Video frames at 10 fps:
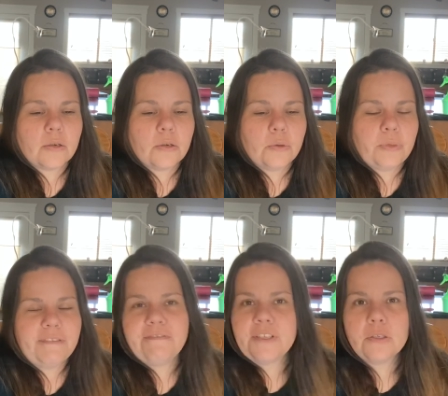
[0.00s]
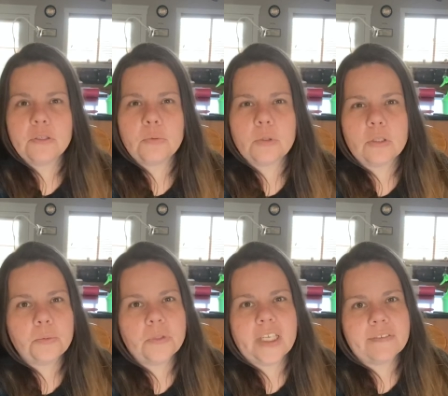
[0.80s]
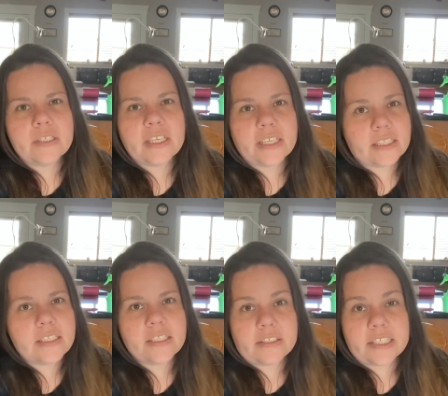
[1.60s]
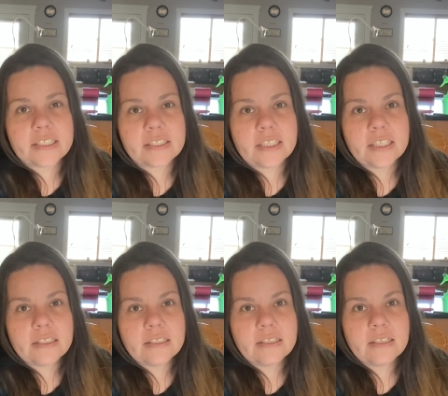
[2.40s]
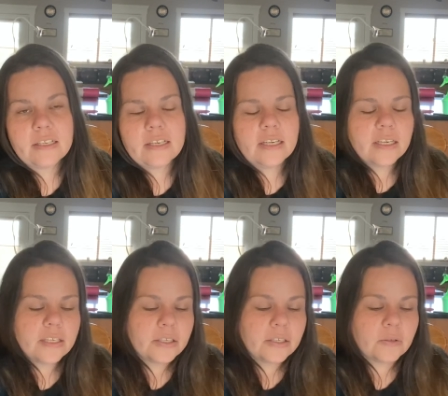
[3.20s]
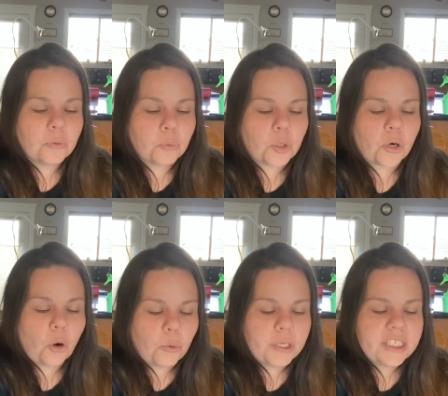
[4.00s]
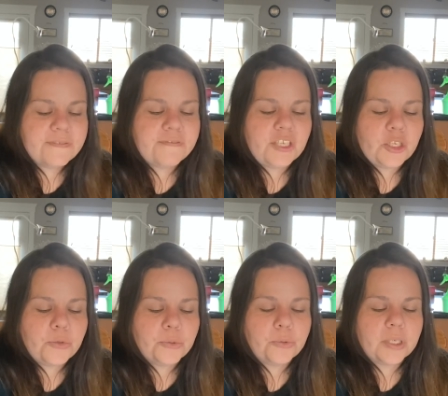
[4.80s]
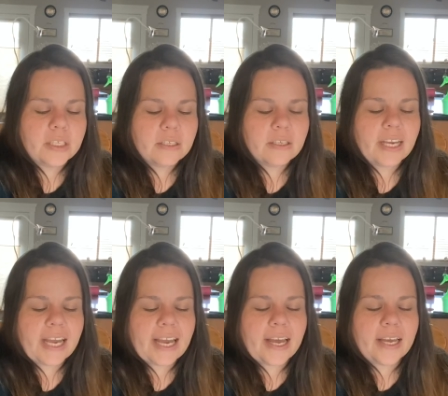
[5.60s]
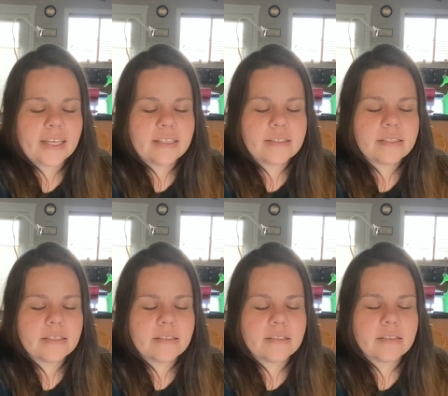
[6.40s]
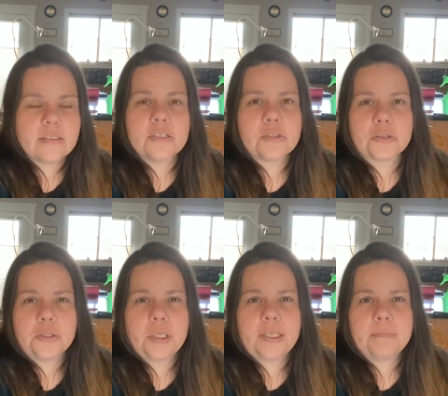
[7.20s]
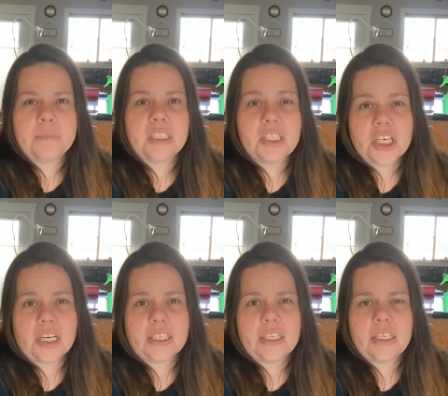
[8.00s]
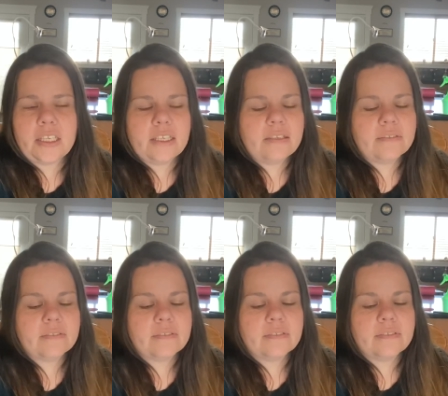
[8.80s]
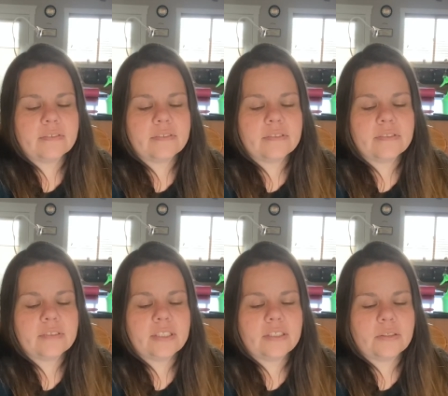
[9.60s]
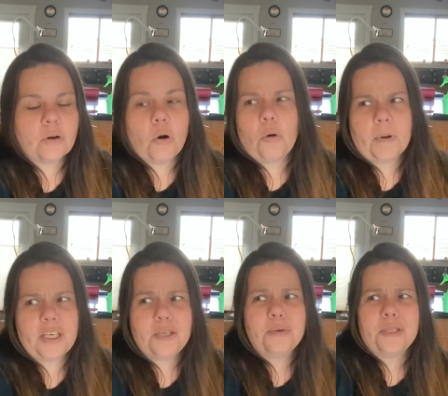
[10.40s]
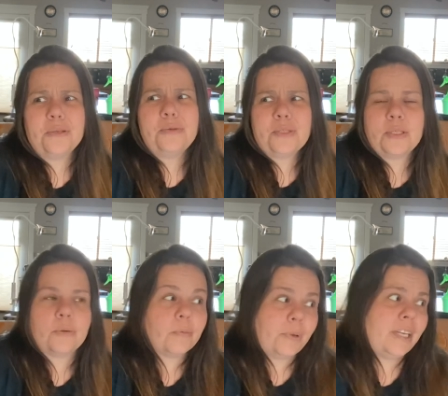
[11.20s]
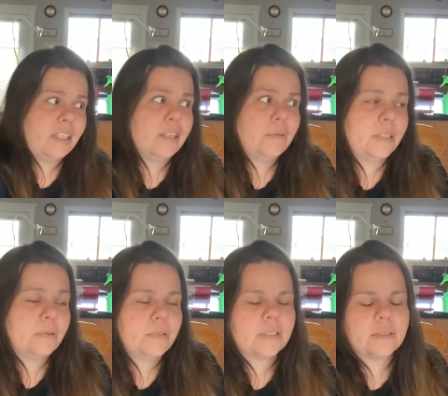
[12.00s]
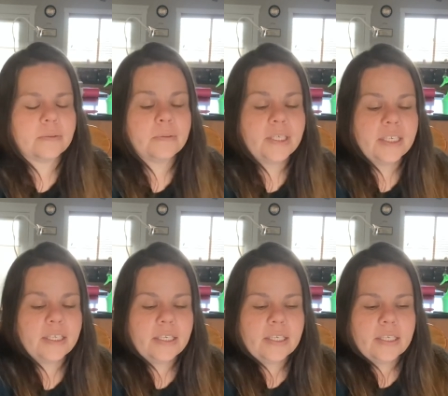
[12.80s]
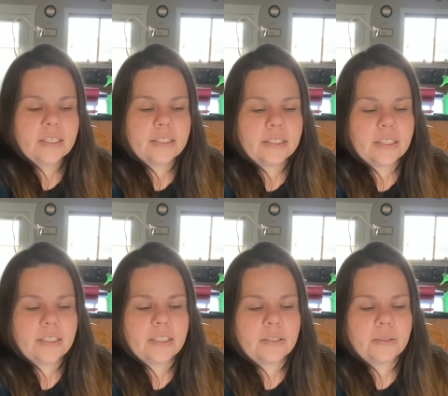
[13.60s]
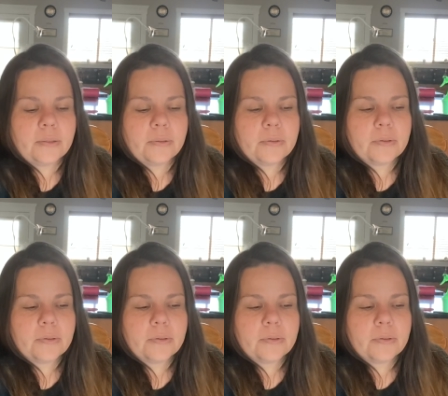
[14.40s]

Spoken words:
we feel the world will never take us seriously. We're always viewed as the screw up, the junkie, you know, oh, when you used to, you know,